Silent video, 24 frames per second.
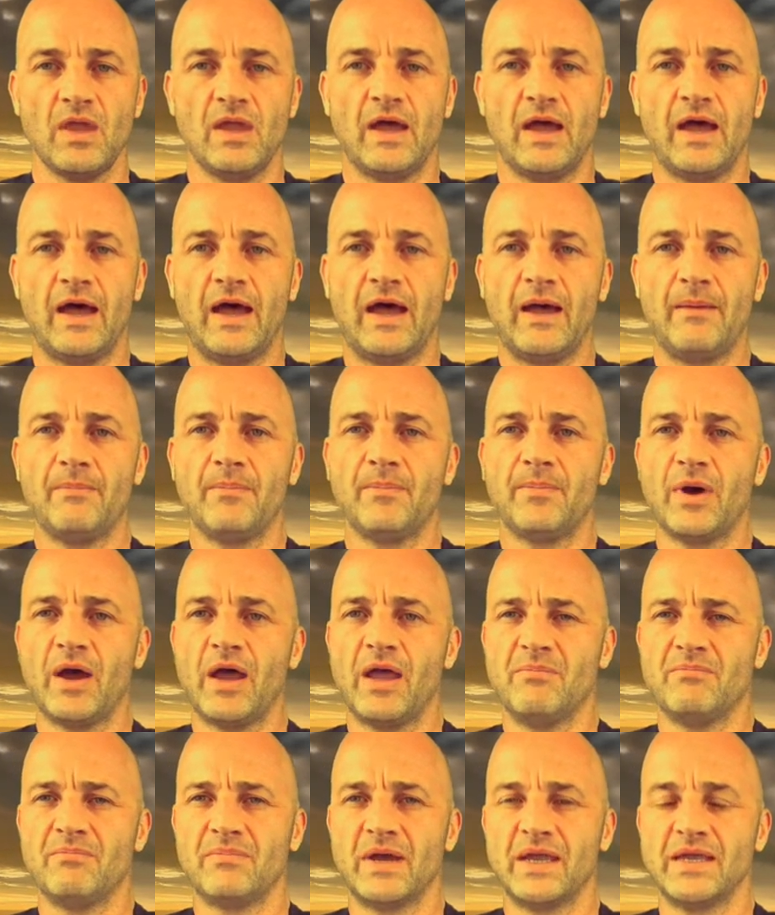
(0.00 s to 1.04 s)
but
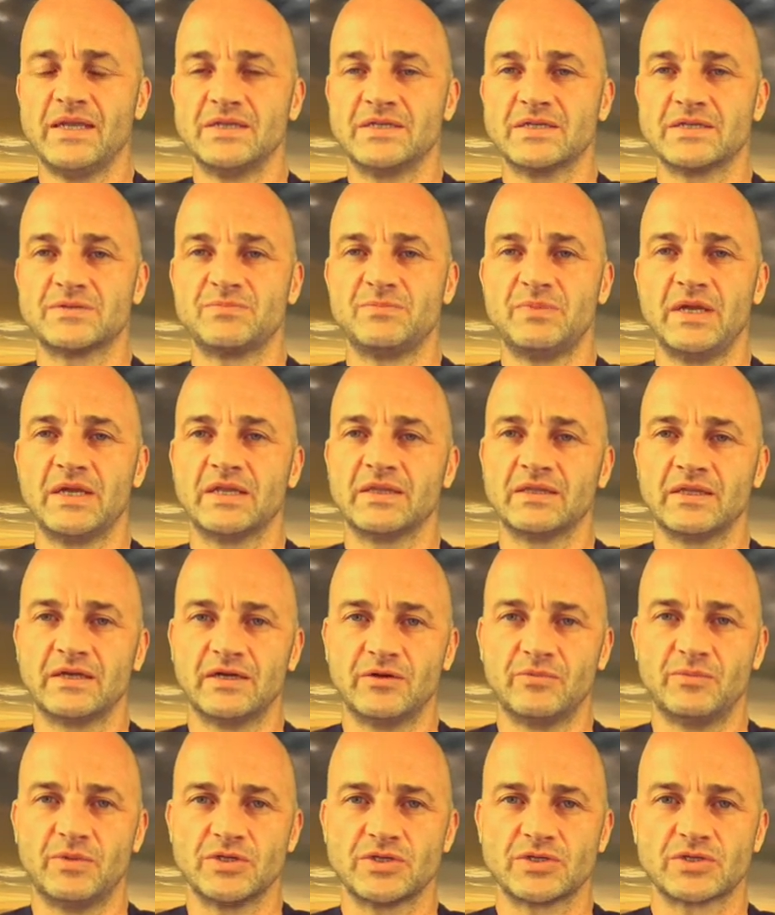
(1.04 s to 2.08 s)
it might just be a
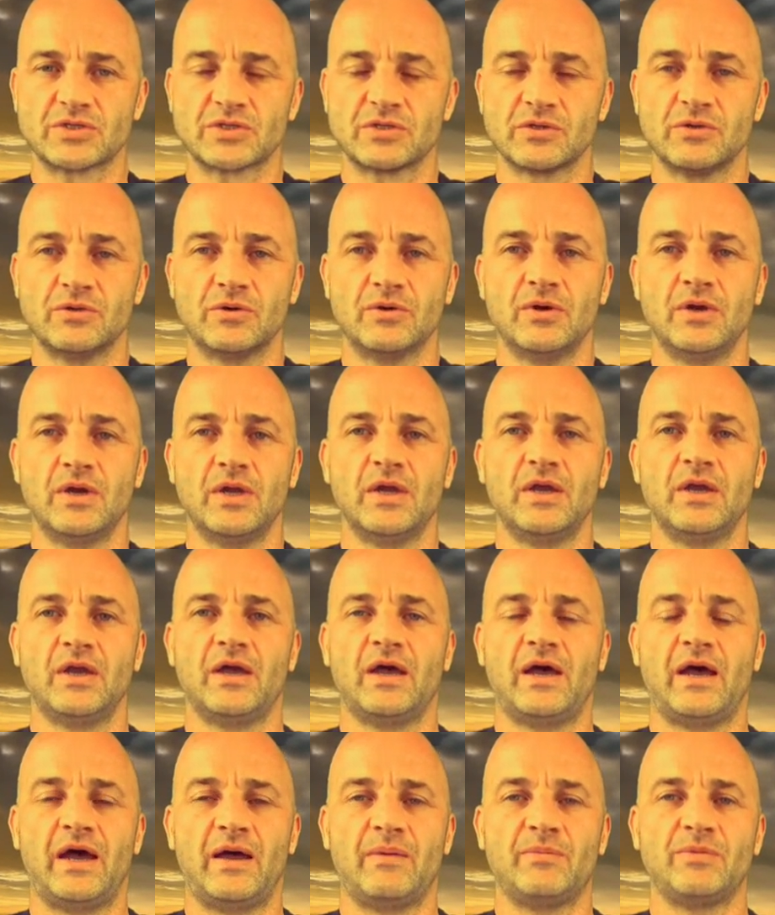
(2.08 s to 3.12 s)
little bit slow
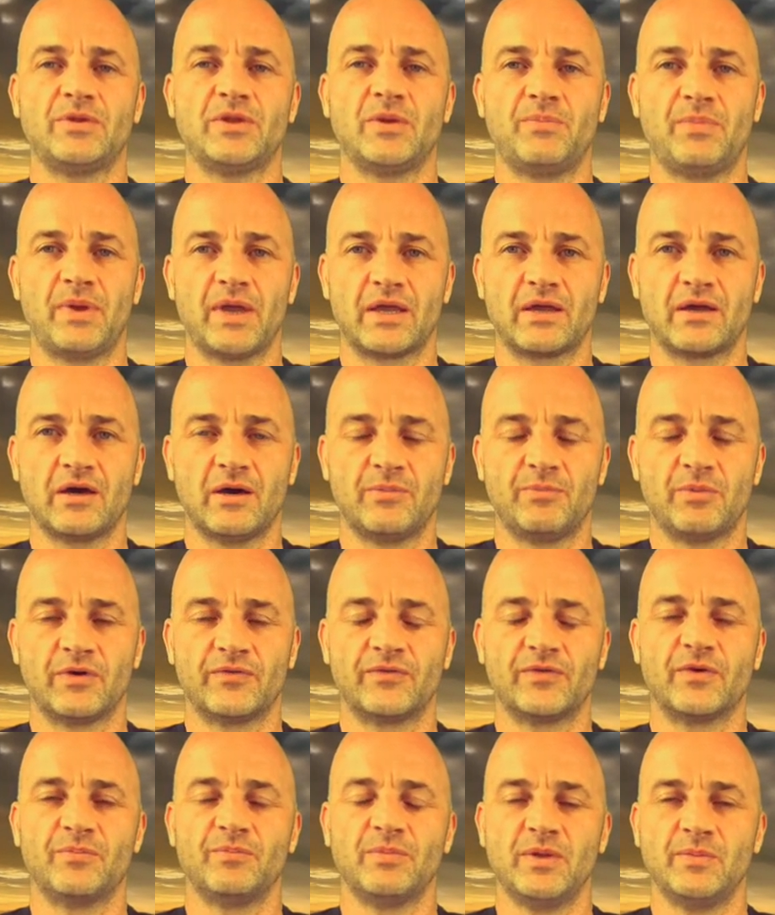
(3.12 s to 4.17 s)
to pick up or
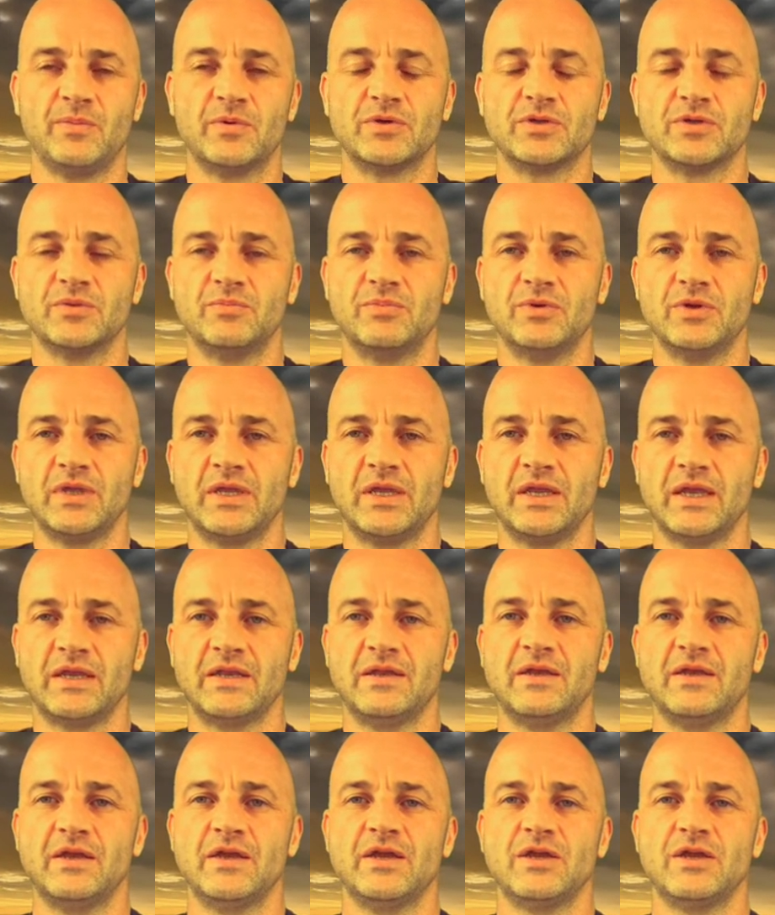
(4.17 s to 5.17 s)
for people to book in.